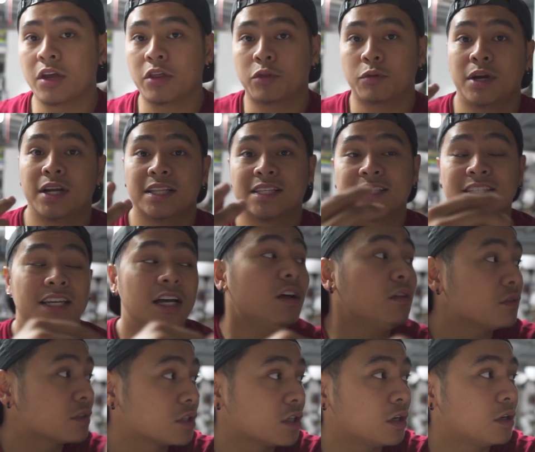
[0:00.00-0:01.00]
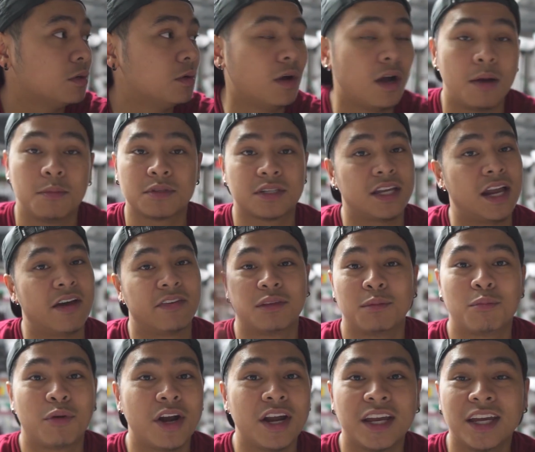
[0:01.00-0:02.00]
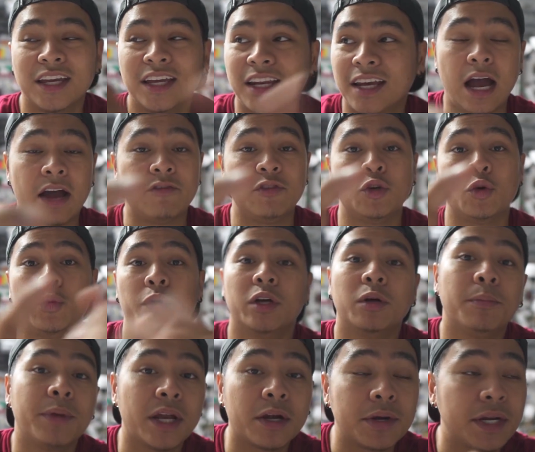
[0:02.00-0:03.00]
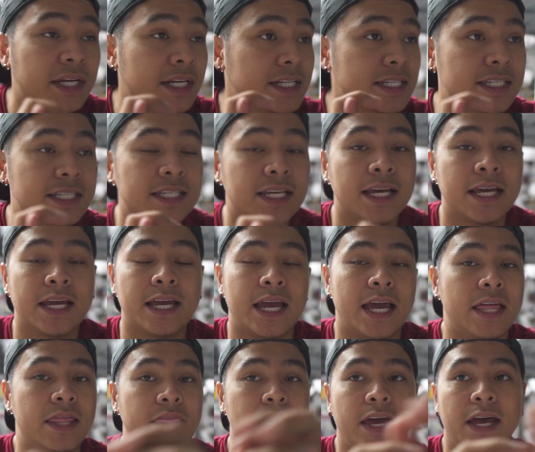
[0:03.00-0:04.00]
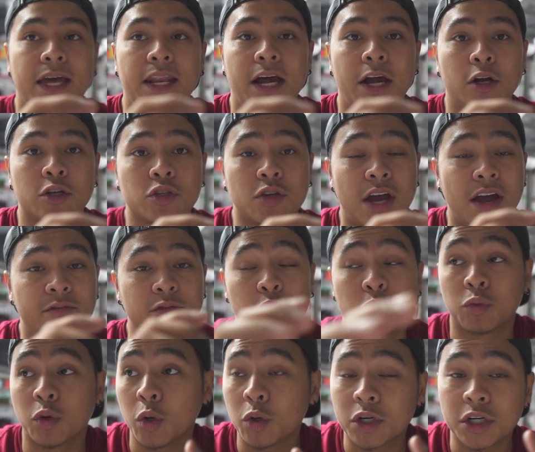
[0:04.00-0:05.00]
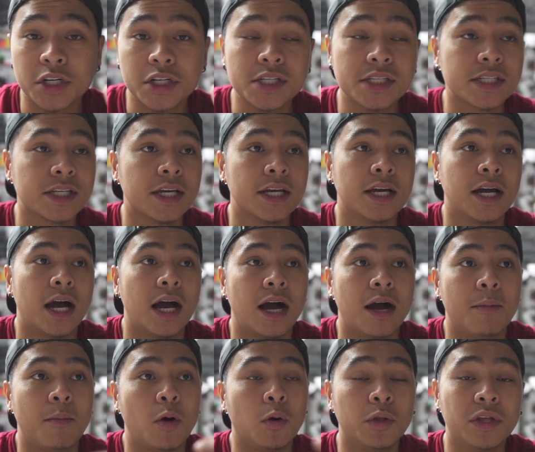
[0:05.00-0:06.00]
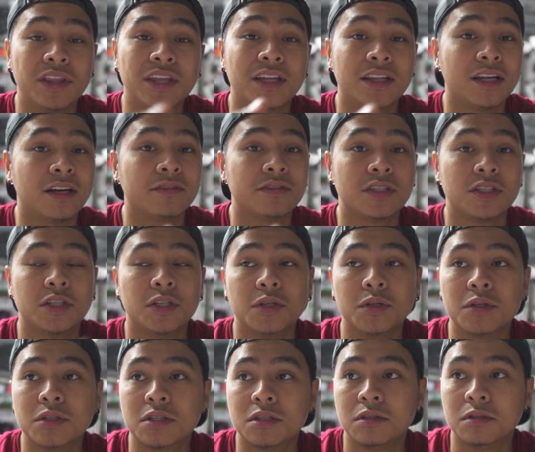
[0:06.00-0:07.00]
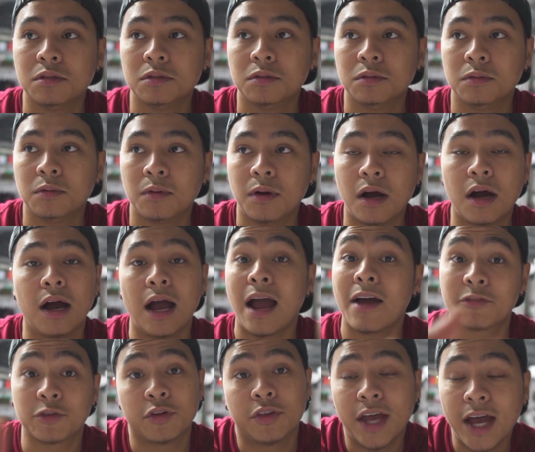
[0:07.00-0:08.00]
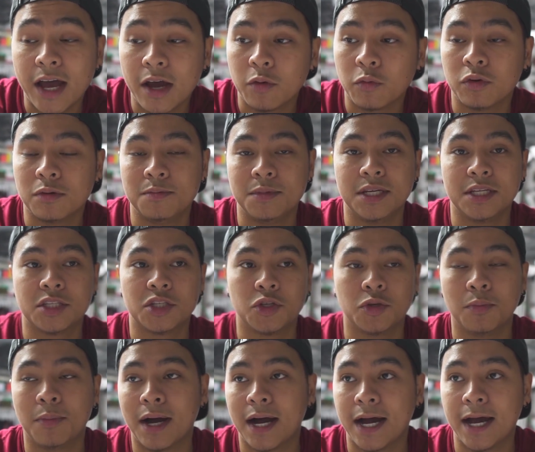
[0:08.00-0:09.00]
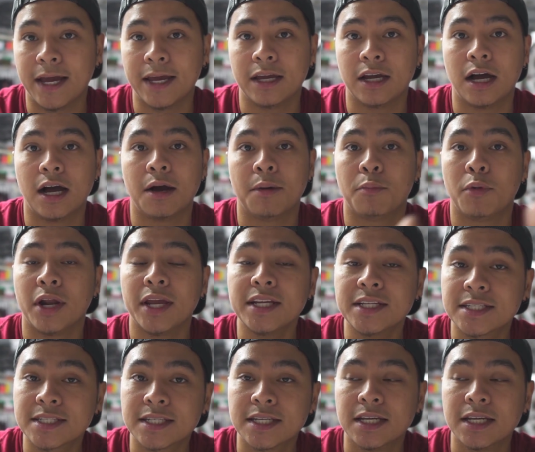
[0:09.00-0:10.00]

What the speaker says: thread itself, so I'm just gonna have to break it. I have new wheel bearings, and then I also have new rotors. Only thing left to do to after that would be to buy brake